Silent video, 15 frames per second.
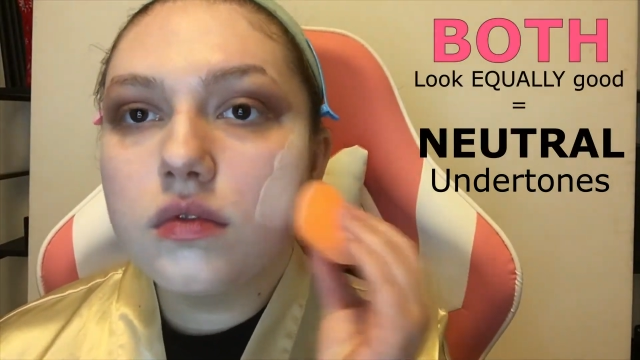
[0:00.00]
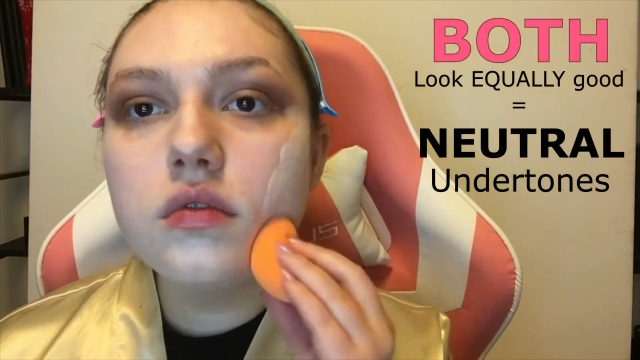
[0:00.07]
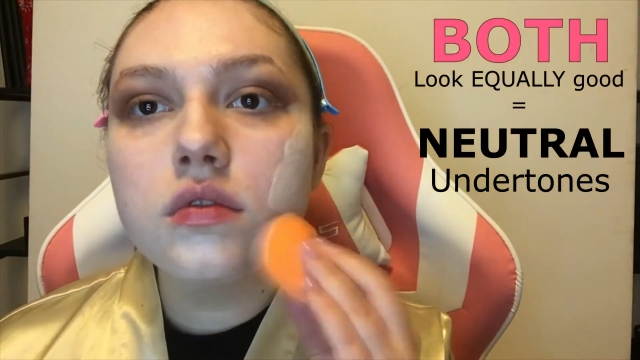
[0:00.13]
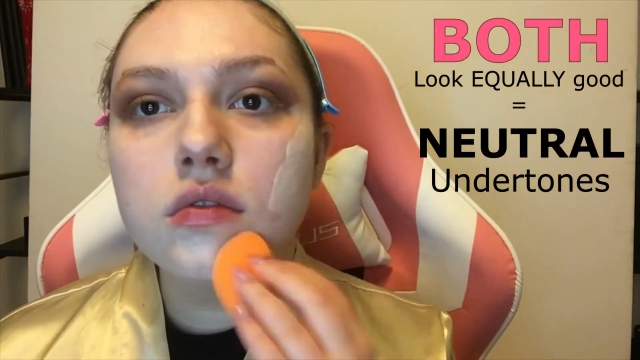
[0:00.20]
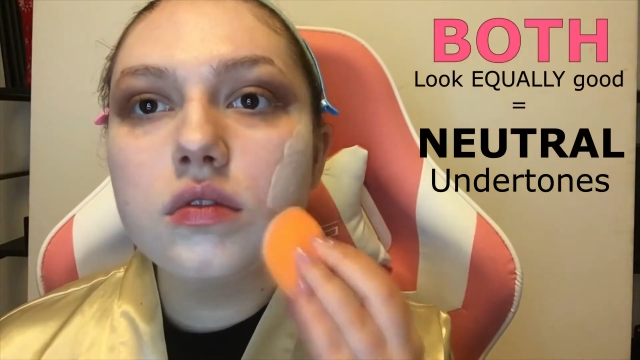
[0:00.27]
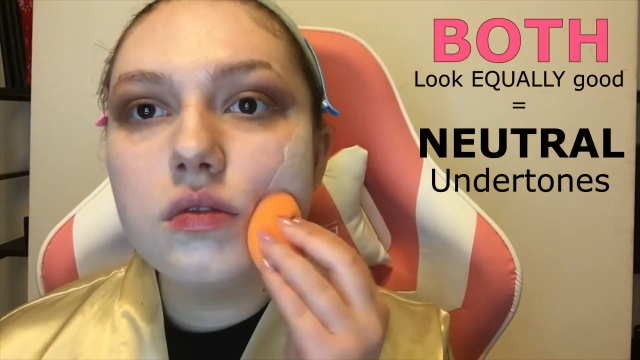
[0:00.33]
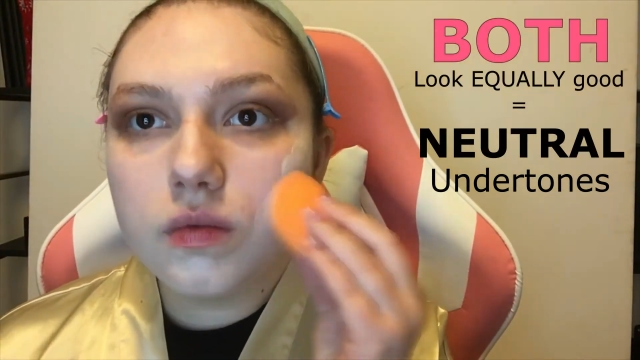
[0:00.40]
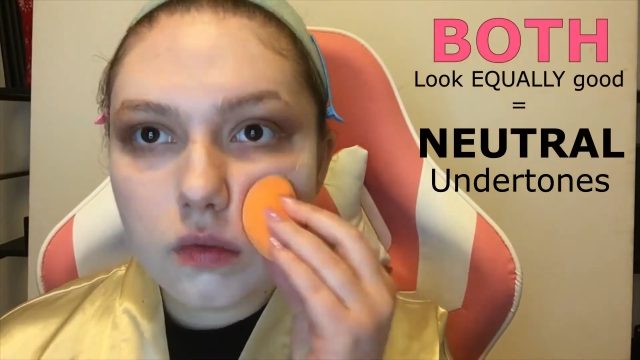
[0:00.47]
you
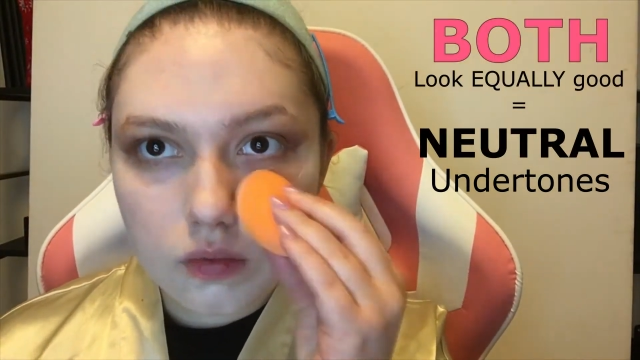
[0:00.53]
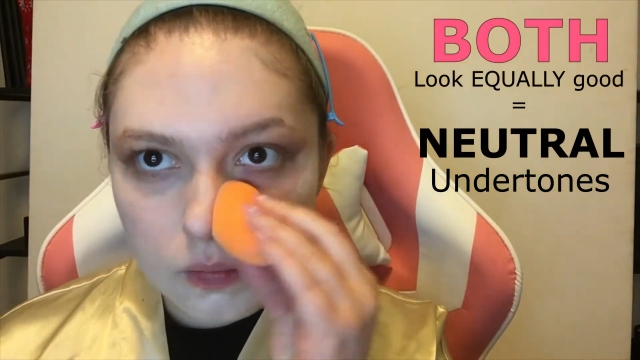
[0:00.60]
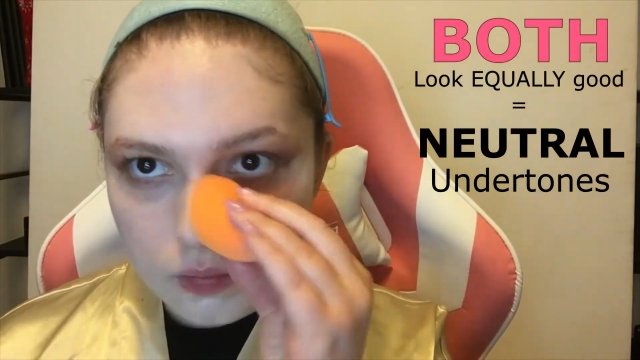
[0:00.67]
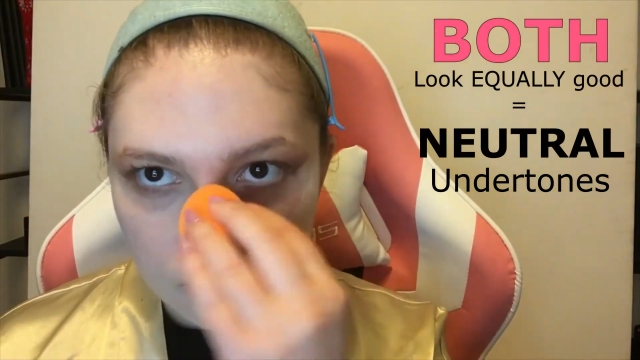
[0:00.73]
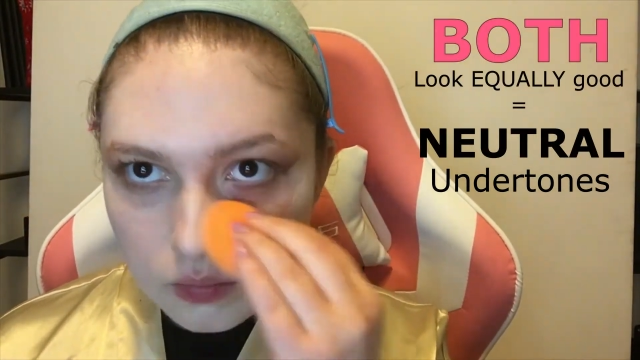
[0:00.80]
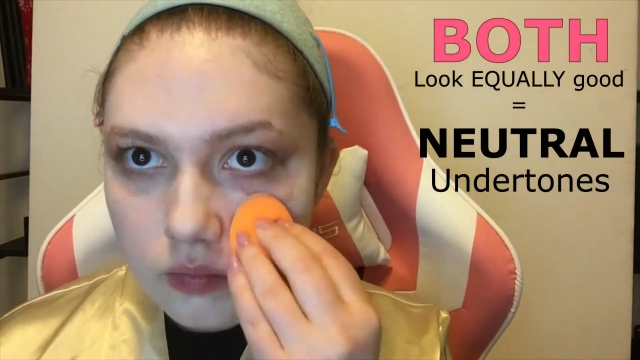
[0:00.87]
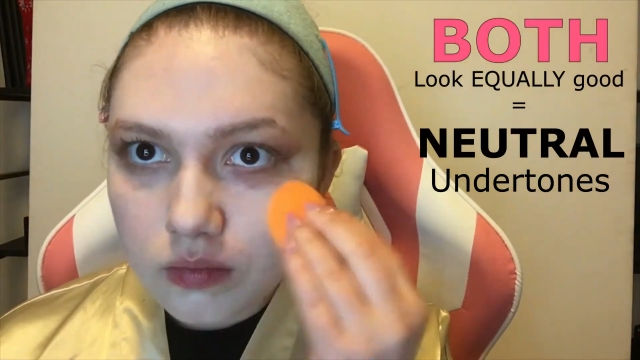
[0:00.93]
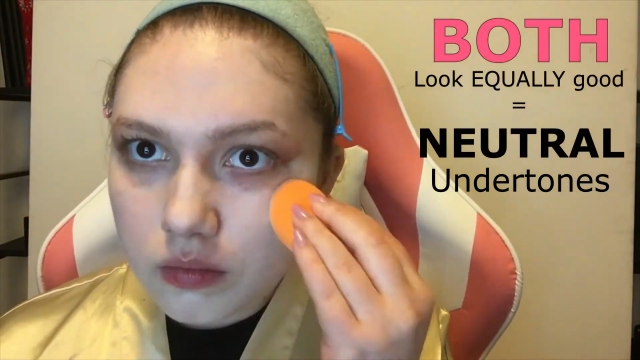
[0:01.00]
have
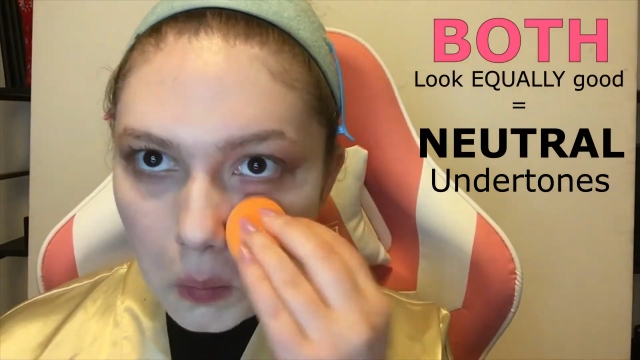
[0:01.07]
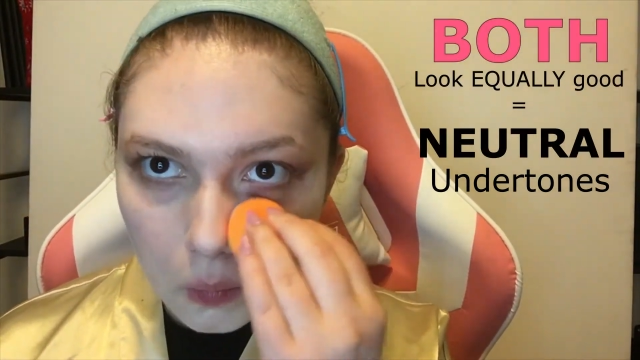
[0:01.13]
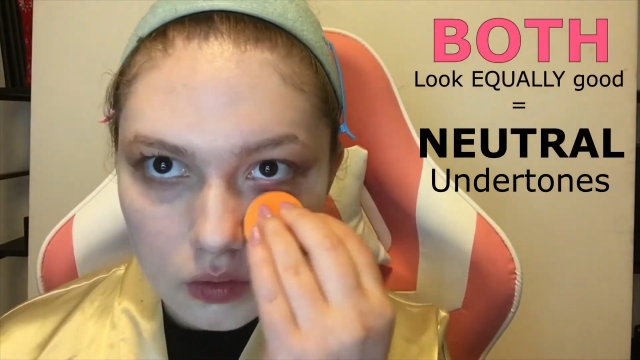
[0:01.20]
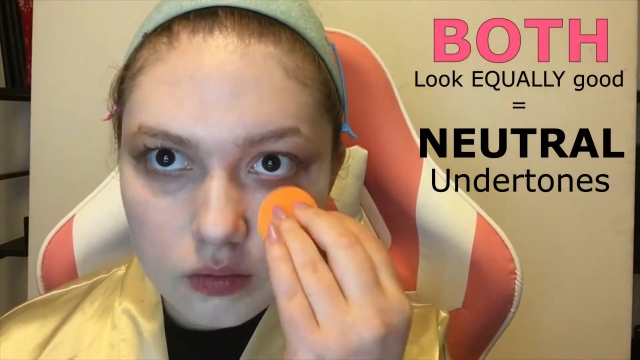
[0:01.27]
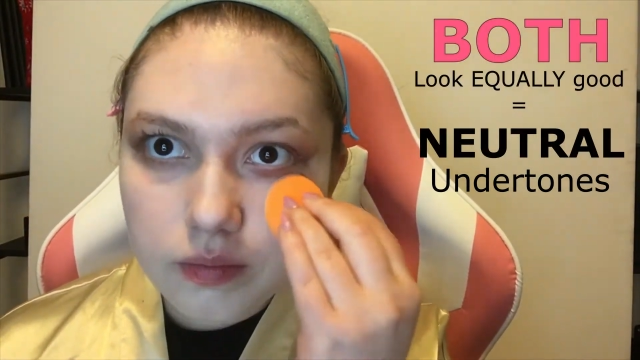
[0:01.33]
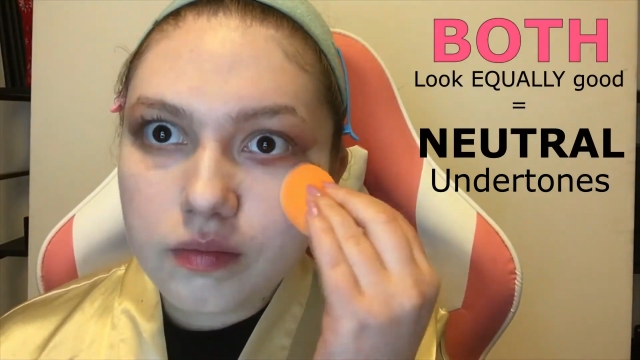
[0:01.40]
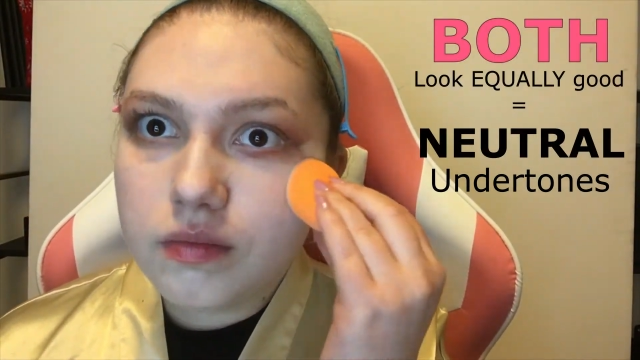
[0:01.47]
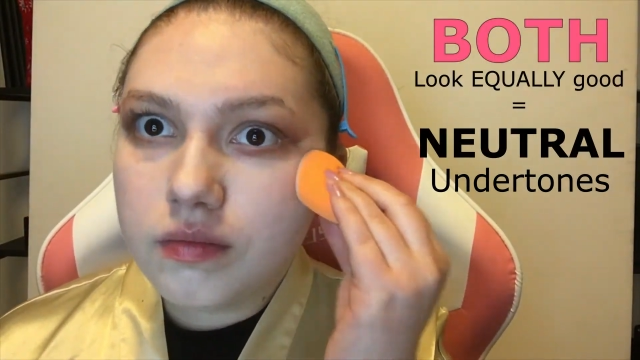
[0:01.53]
neutral
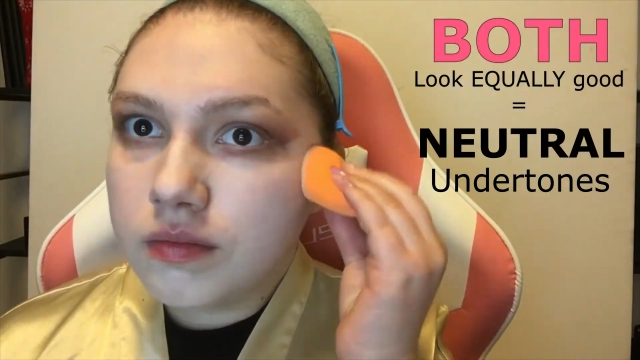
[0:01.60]
undertones,